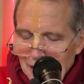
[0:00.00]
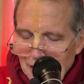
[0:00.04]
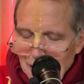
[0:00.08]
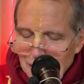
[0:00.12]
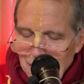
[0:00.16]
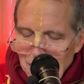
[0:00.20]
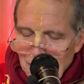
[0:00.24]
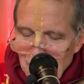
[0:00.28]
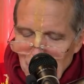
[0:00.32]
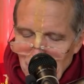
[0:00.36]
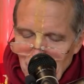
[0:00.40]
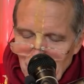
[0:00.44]

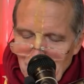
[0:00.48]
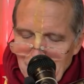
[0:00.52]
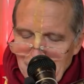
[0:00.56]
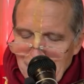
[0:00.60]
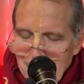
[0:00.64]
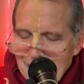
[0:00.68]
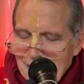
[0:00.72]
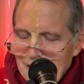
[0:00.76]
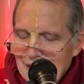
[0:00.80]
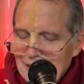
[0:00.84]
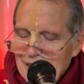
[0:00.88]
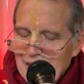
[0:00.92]
during
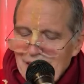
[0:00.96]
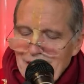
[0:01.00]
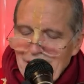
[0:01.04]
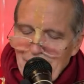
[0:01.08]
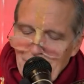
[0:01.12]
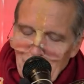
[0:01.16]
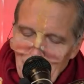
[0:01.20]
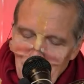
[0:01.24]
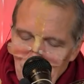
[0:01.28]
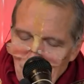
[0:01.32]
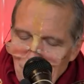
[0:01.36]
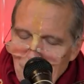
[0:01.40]
this
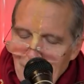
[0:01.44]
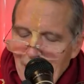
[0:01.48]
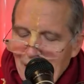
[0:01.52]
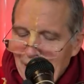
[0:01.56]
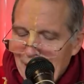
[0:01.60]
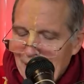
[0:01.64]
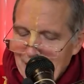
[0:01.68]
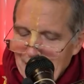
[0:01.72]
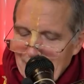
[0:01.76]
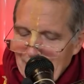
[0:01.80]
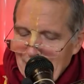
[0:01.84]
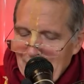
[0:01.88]
lunar
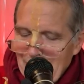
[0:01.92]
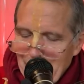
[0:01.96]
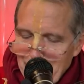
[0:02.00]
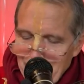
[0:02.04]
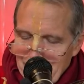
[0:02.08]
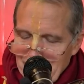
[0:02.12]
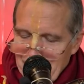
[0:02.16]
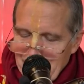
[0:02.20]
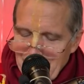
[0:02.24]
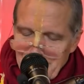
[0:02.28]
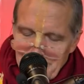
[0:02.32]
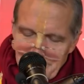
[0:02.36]

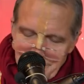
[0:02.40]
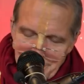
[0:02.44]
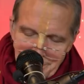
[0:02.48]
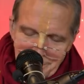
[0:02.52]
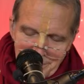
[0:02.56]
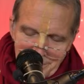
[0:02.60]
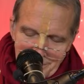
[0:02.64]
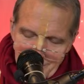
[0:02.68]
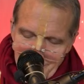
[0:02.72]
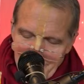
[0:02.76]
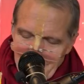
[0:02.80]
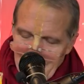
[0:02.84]
eclipse
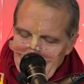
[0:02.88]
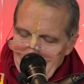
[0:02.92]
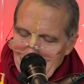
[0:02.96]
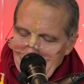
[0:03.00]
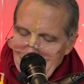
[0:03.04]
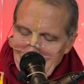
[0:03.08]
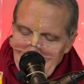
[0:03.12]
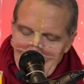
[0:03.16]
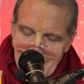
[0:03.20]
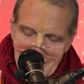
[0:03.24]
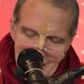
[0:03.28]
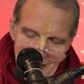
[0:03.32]
when the
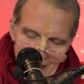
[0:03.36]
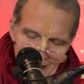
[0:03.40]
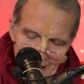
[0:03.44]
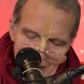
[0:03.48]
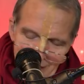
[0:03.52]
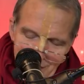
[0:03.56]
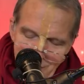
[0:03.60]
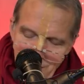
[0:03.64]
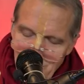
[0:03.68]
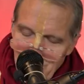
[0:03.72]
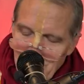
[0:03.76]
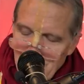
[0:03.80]

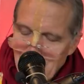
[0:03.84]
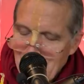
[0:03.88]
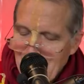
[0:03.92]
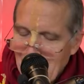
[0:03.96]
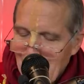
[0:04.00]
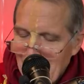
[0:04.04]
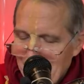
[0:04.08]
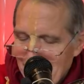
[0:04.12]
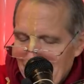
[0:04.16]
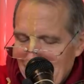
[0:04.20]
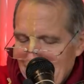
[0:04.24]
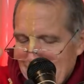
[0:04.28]
Rahu
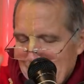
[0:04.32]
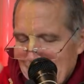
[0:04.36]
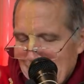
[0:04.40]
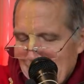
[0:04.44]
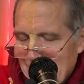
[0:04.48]
covered